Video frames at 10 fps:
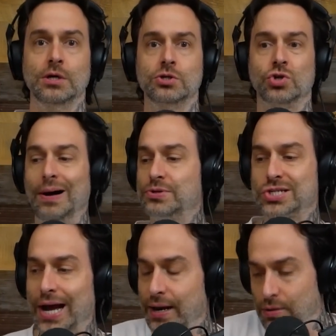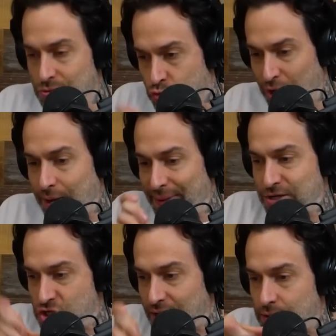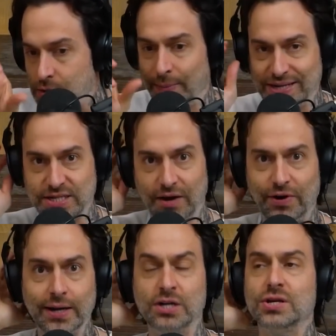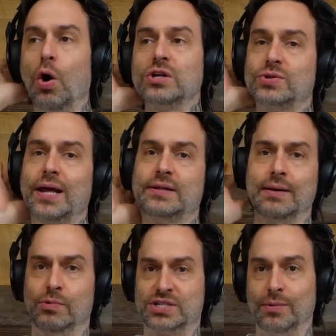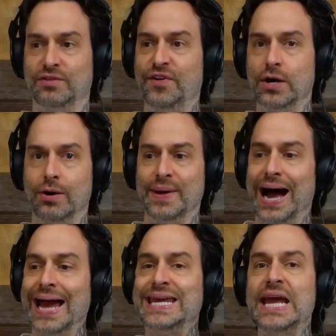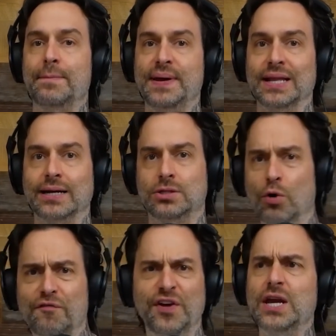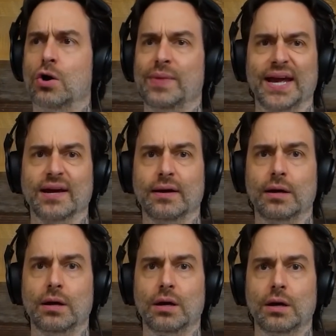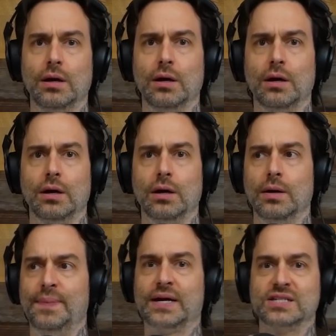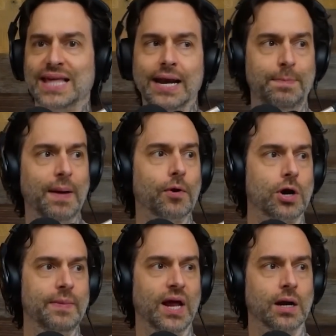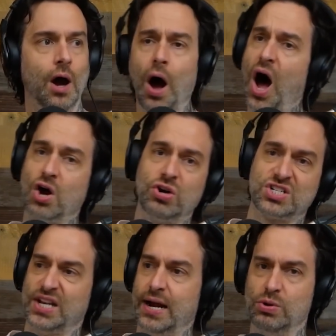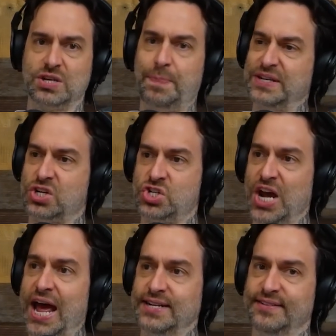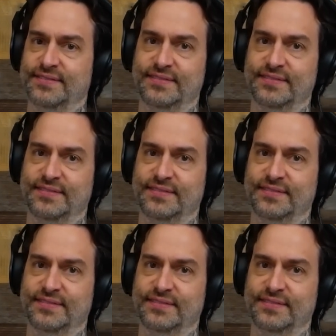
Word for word: So I'm just kind of drinking my shit to myself, right? Because also the other time, when someone's videoing me, I can't be like, don't video me. Because then people are going to be like, oh, Chris D'Elia was a piece of shit.